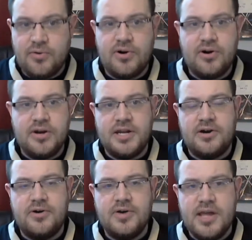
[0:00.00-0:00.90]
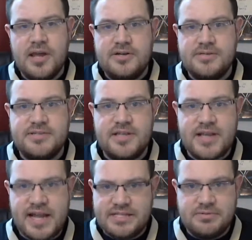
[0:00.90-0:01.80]
or some of these other
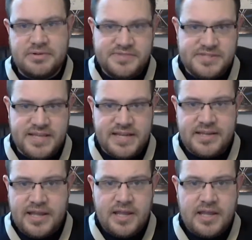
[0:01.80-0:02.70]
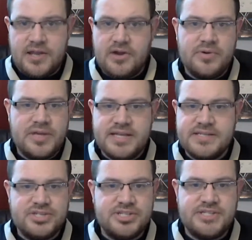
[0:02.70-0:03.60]
guys that we've seen. He
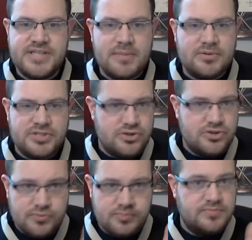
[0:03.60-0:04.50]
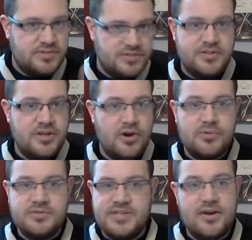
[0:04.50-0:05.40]
is just able to,
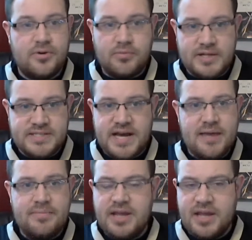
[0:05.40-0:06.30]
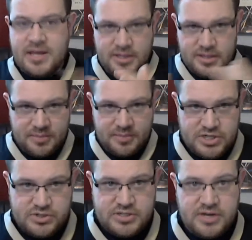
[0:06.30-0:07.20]
one time the
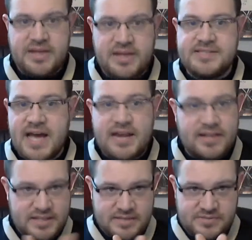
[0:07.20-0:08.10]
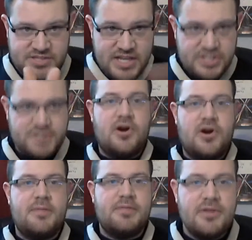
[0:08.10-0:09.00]
pressure's coming from the outside and like the sea just
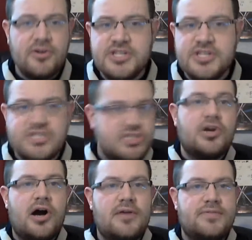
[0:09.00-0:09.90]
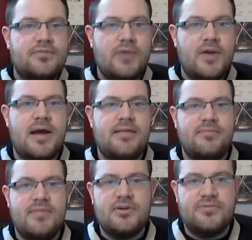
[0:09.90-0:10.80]
parted up in the middle. He just took off and went right at
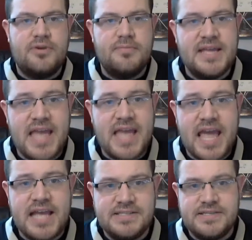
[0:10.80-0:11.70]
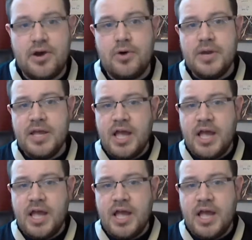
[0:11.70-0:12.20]
the middle for a big gain. So